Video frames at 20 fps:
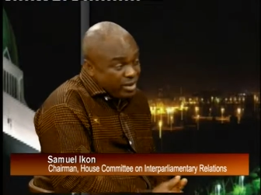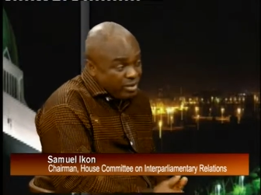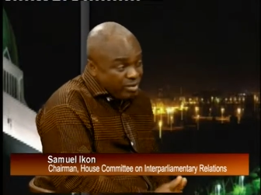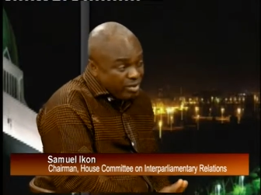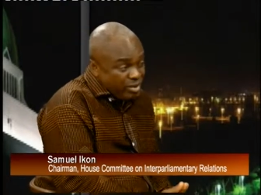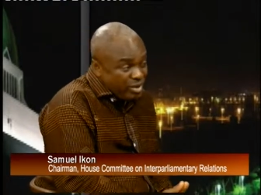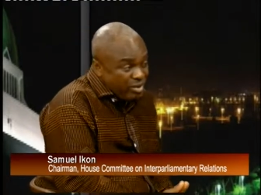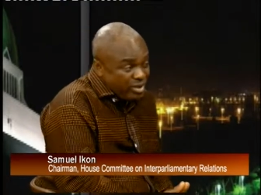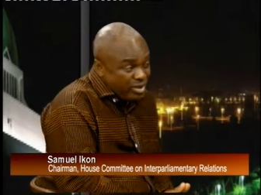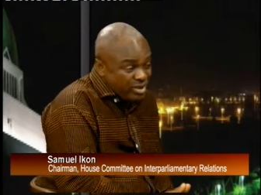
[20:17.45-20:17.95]
the
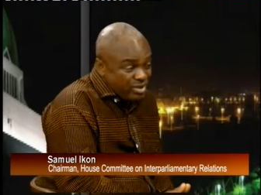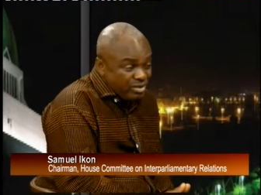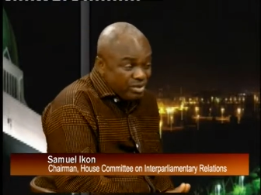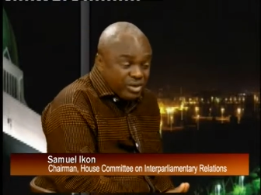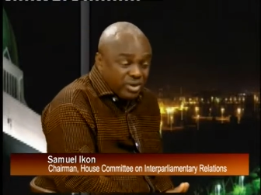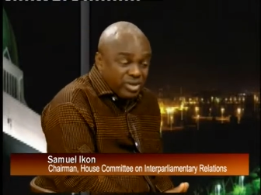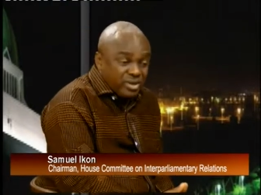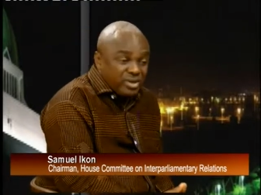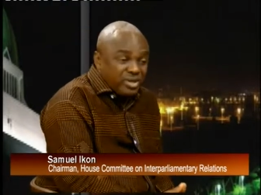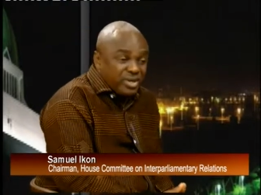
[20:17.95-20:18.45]
process,
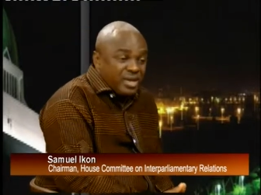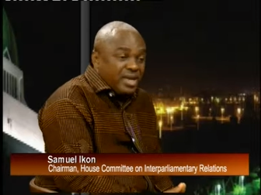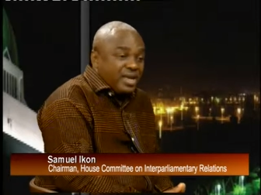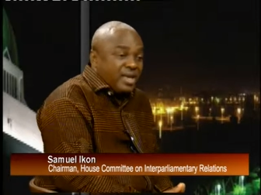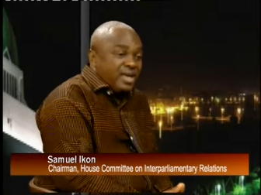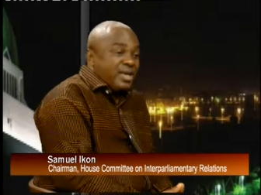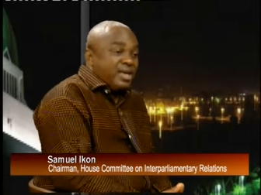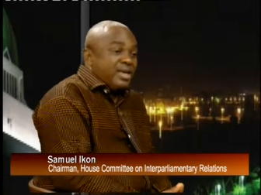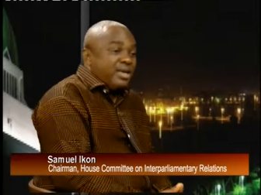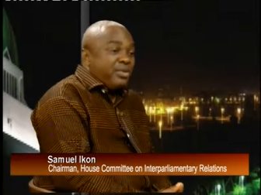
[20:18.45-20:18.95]
because
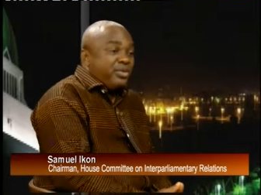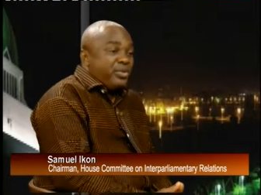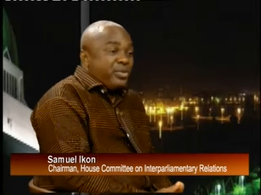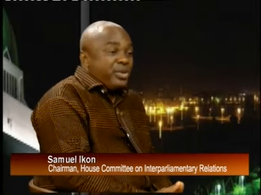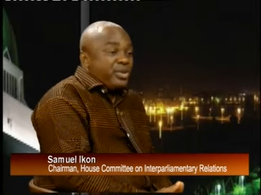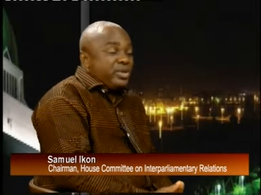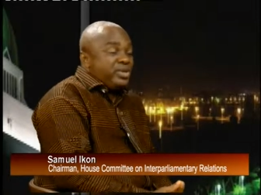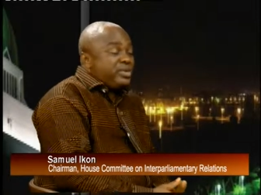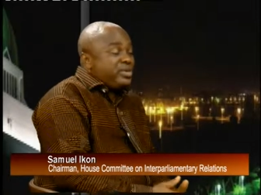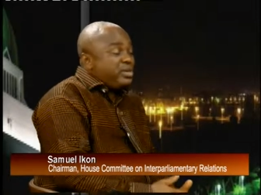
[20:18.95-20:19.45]

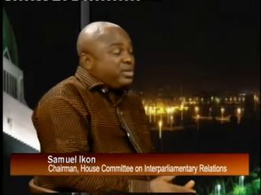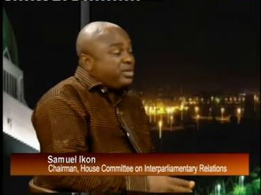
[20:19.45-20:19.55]
the,